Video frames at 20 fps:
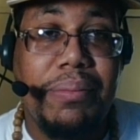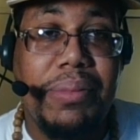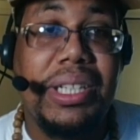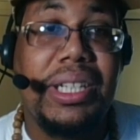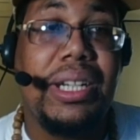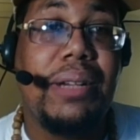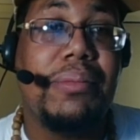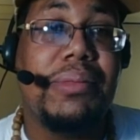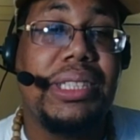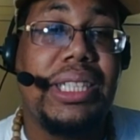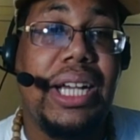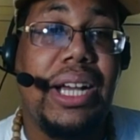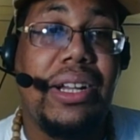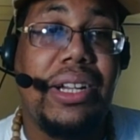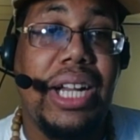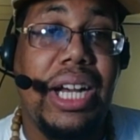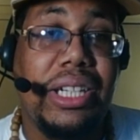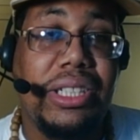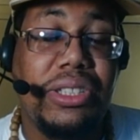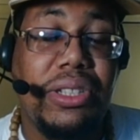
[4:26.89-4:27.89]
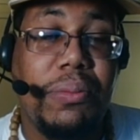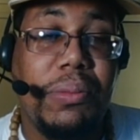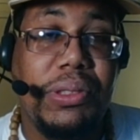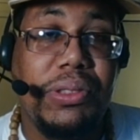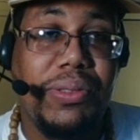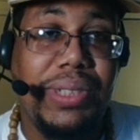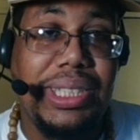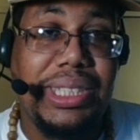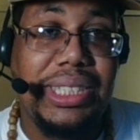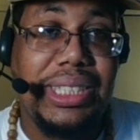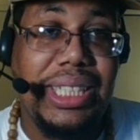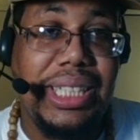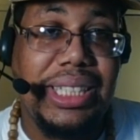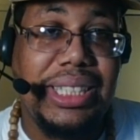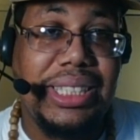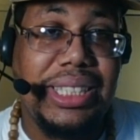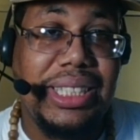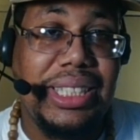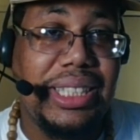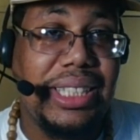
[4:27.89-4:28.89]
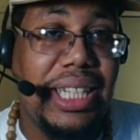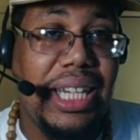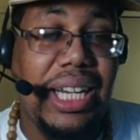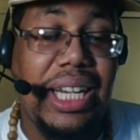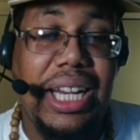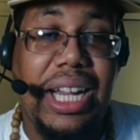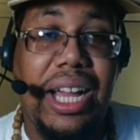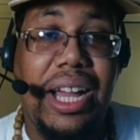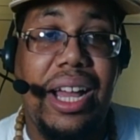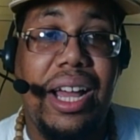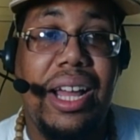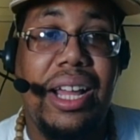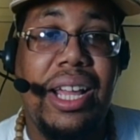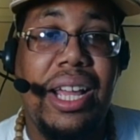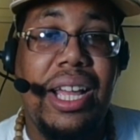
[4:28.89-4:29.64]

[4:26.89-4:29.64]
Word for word: It comes out October 26th, and uh,